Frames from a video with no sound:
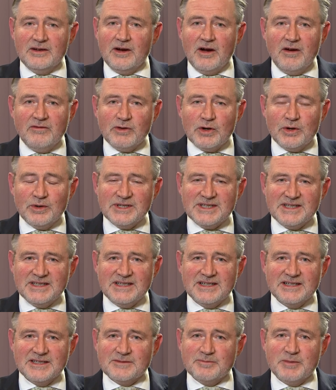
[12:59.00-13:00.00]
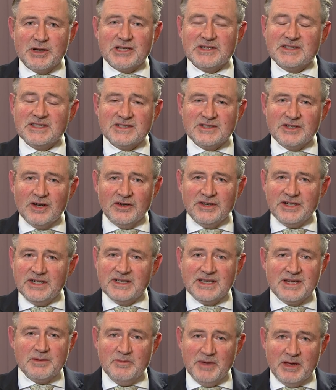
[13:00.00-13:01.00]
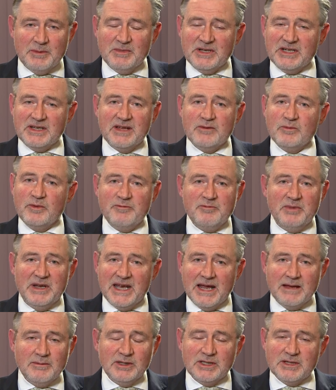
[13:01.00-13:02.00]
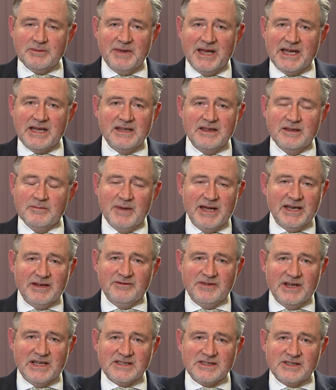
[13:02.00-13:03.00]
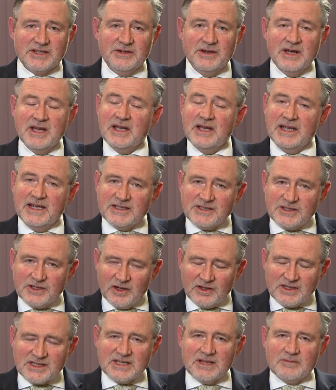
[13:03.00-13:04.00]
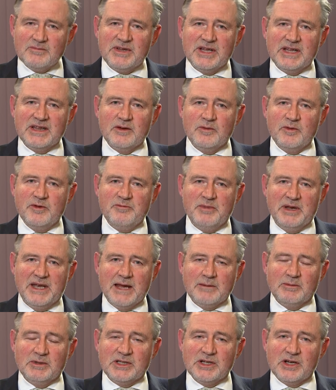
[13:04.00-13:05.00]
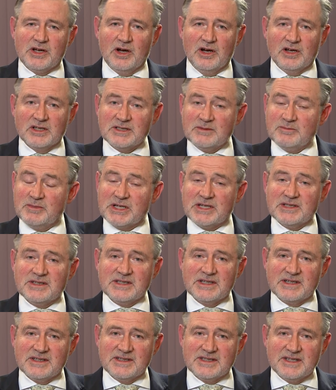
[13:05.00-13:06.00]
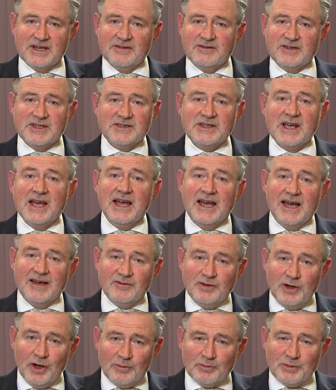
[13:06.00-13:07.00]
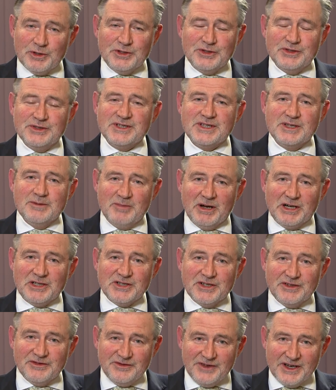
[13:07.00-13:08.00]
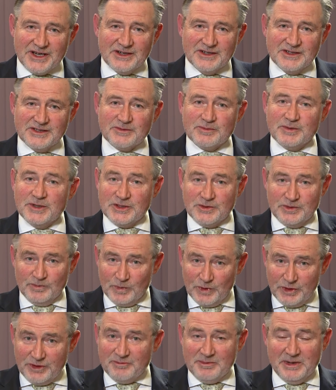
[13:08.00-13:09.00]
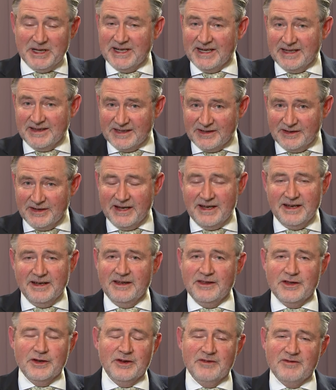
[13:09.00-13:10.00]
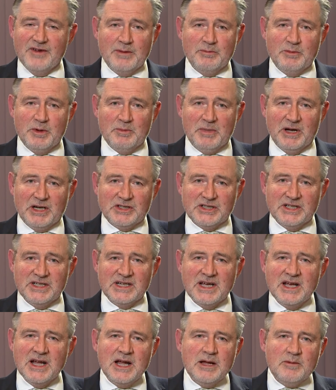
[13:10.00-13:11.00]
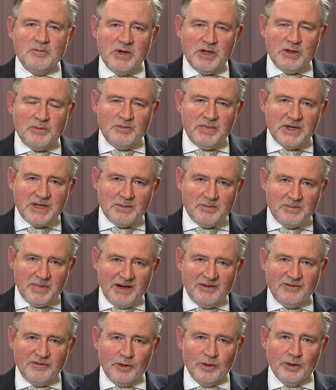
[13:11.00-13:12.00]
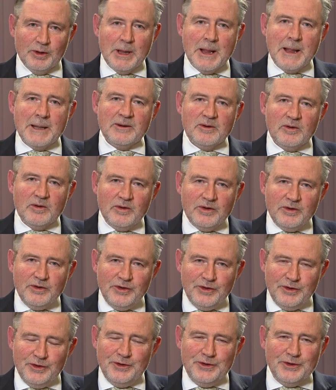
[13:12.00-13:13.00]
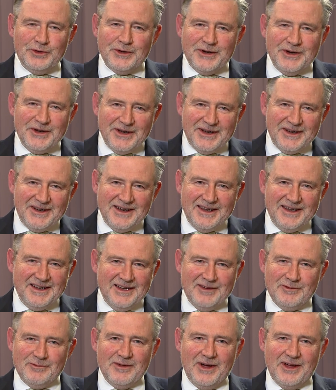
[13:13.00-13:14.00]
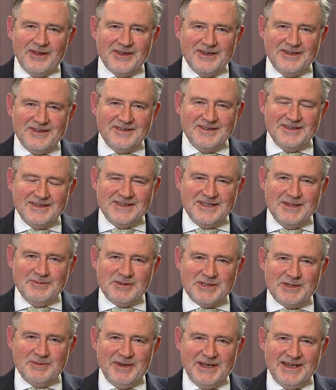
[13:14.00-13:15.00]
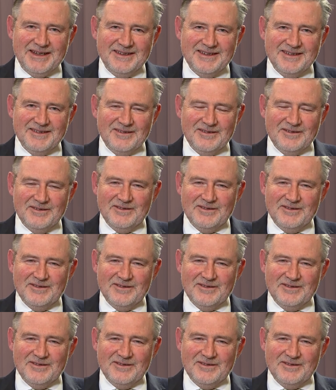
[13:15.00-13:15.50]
Of course it is, because it's not a commitment that we've been able to make in the manifesto. It's not something that we've been able to cost, because the Conservatives have not produced the budget figures, which would have been in the November budget. But above all, you're rather, it seems to me,